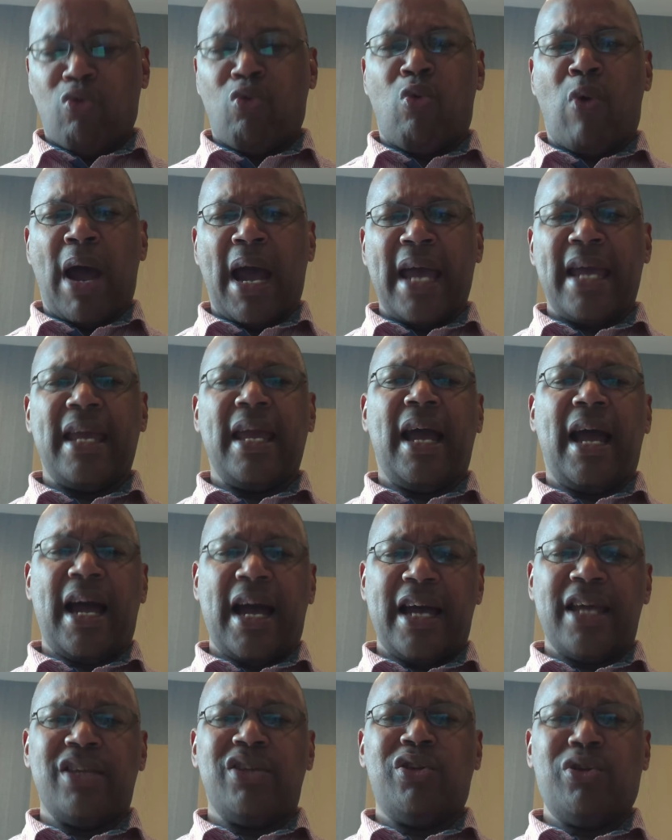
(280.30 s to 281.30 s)
why
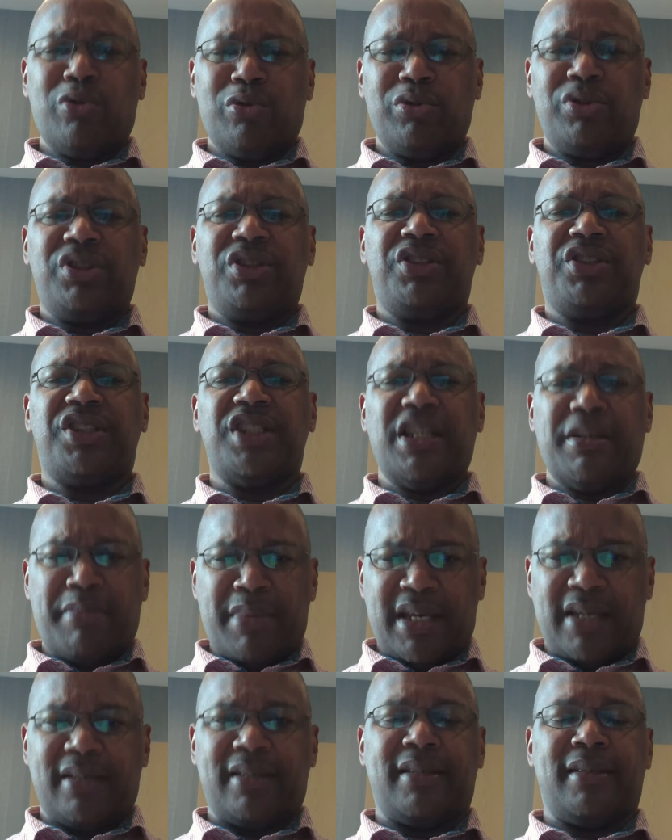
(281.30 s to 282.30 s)
are you
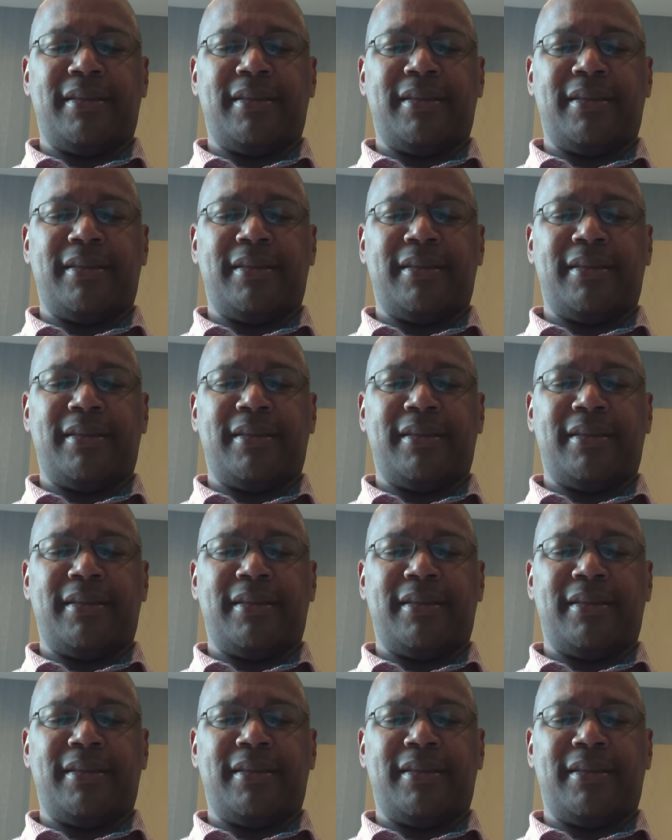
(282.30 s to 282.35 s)
timid?